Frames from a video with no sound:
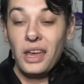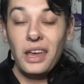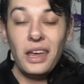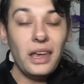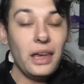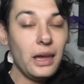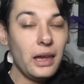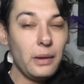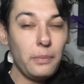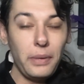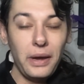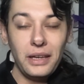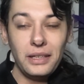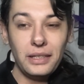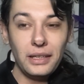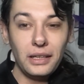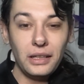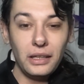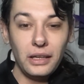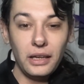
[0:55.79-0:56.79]
It
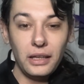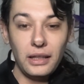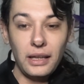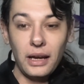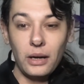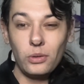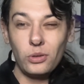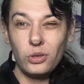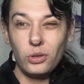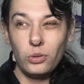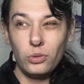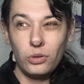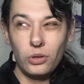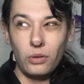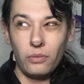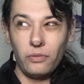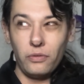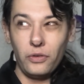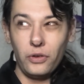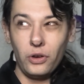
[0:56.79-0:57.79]
basically allows you to
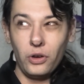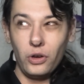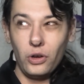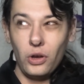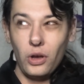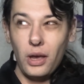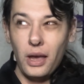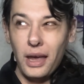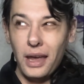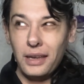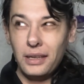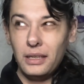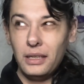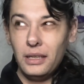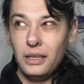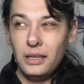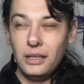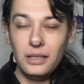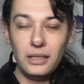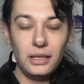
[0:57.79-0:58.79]
convert
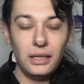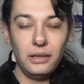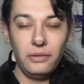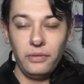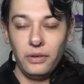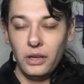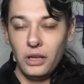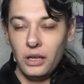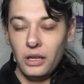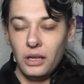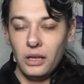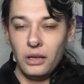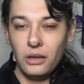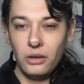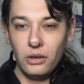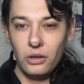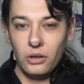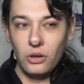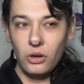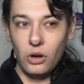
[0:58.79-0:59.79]
any TV
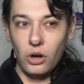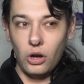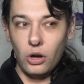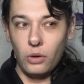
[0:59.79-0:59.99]
or